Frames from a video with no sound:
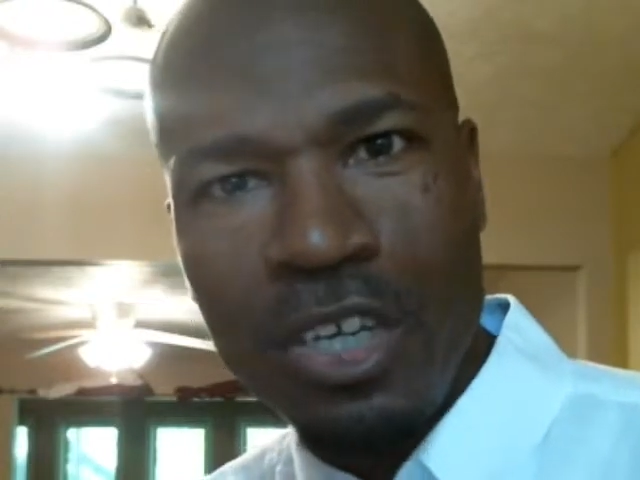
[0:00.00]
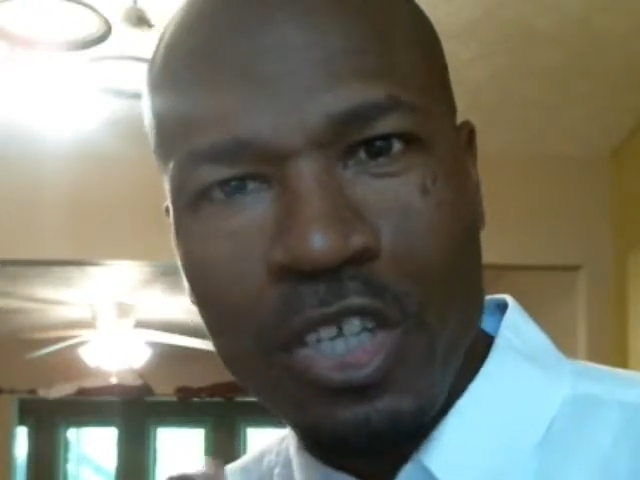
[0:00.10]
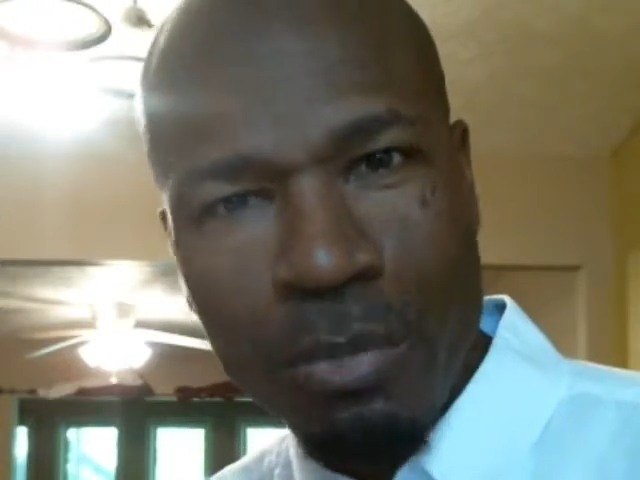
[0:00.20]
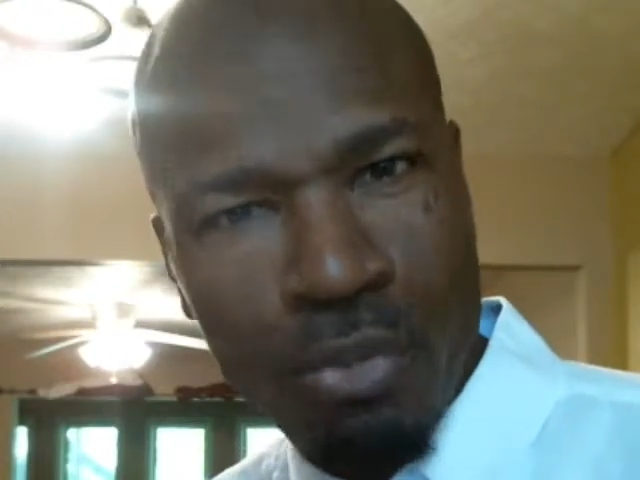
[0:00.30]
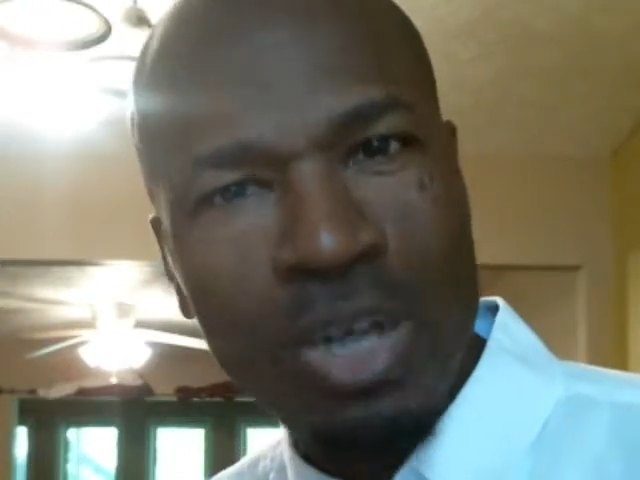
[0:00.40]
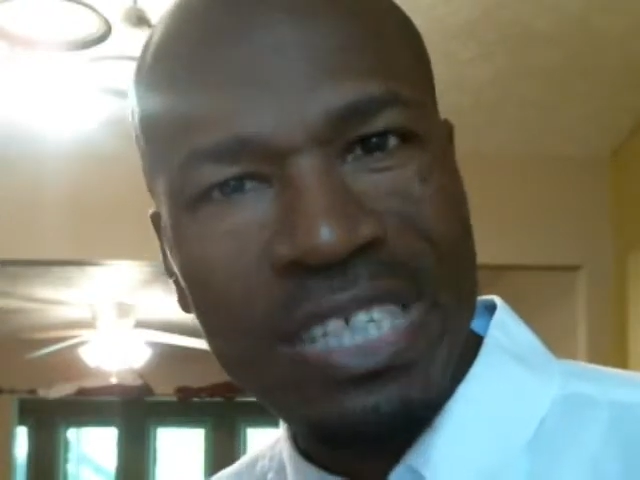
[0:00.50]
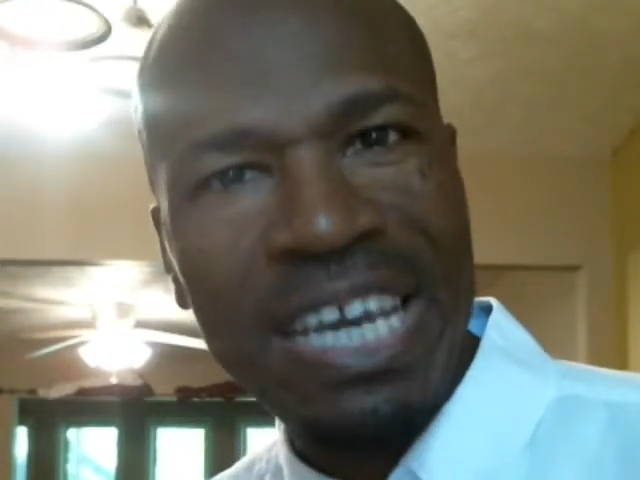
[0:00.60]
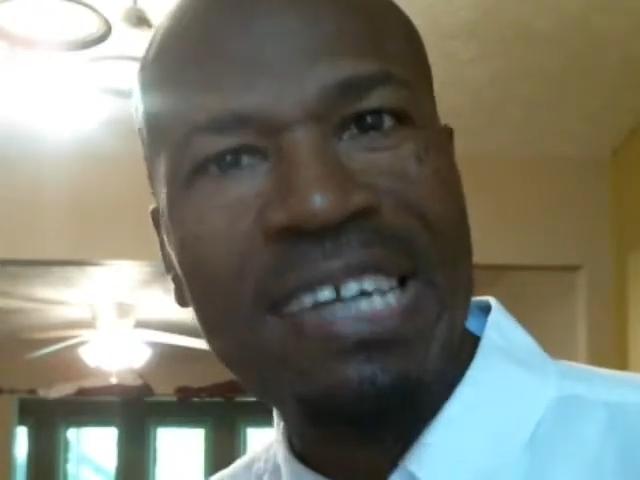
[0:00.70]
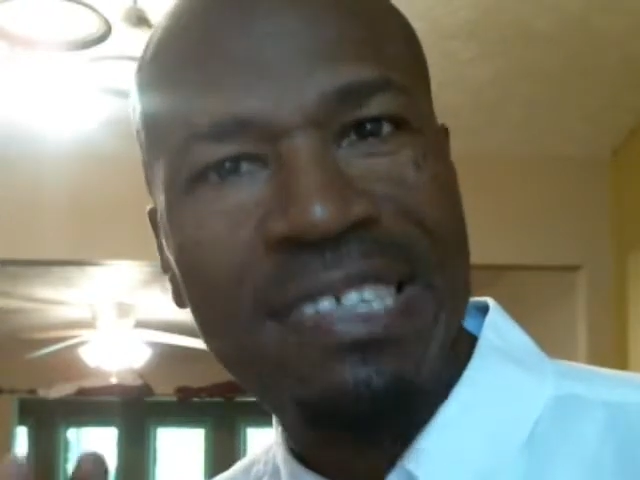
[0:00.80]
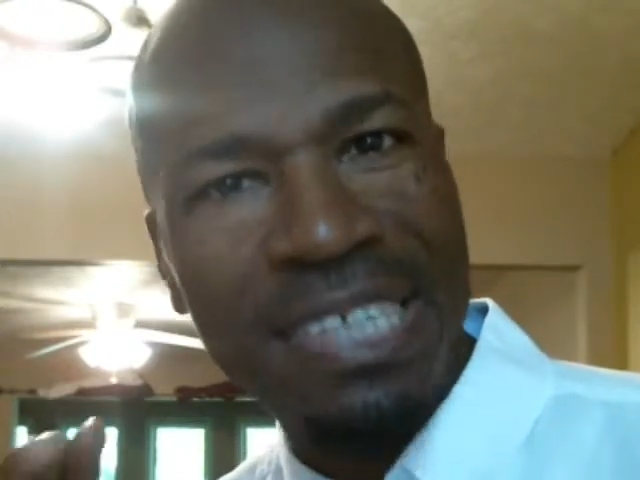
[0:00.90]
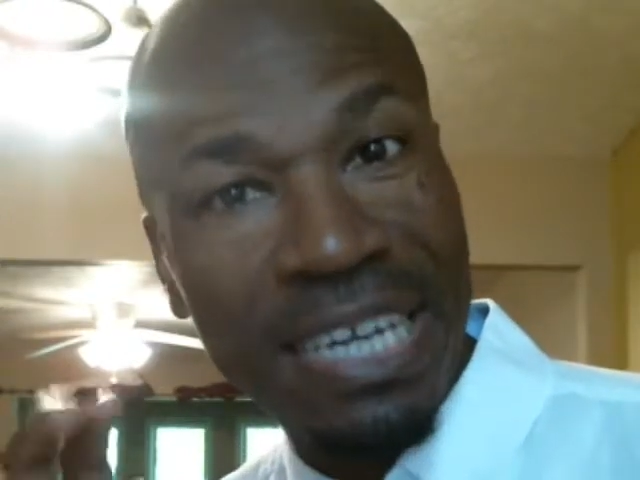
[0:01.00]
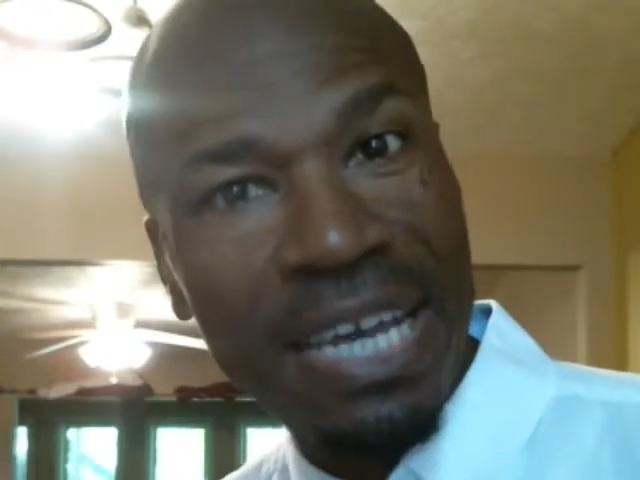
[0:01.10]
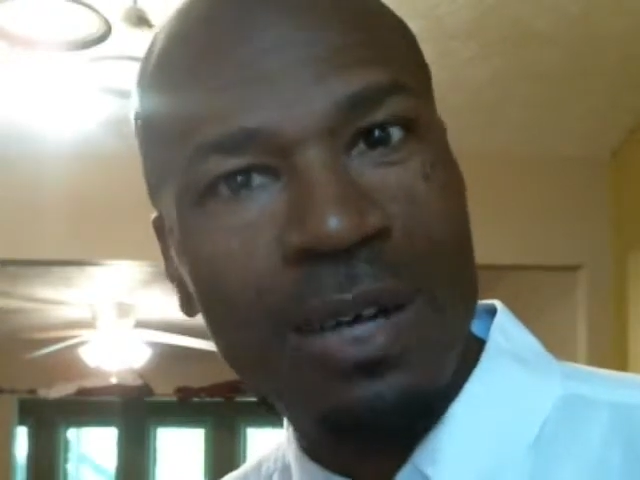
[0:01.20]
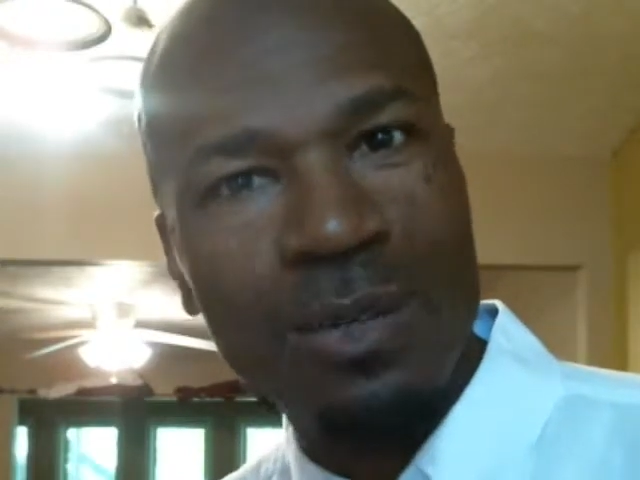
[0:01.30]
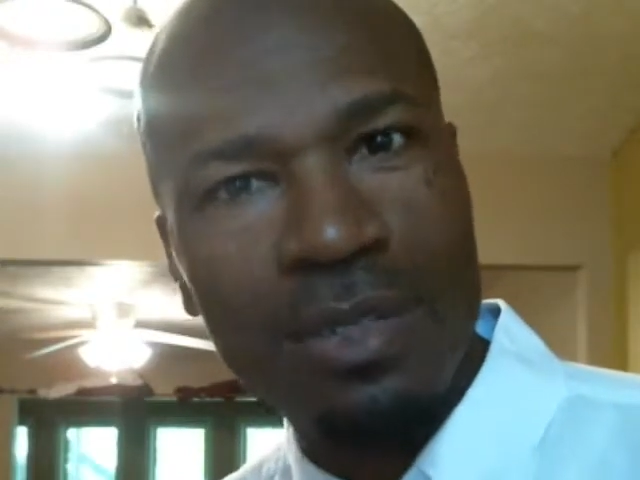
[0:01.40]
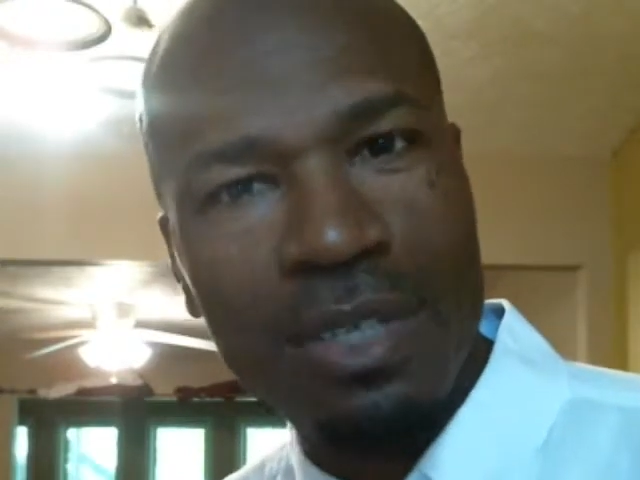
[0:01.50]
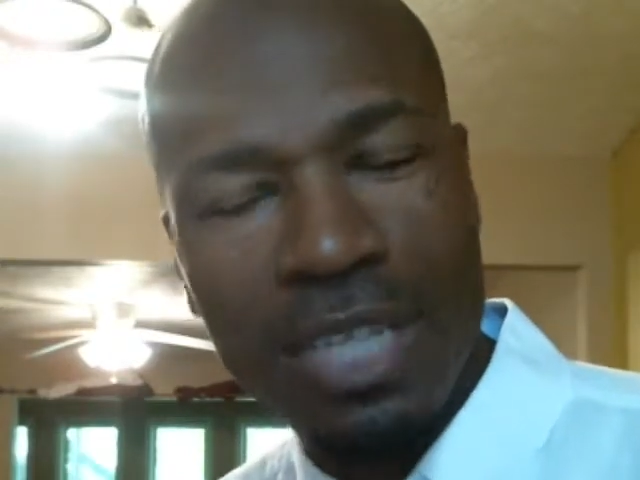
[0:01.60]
You're broadcasting it out.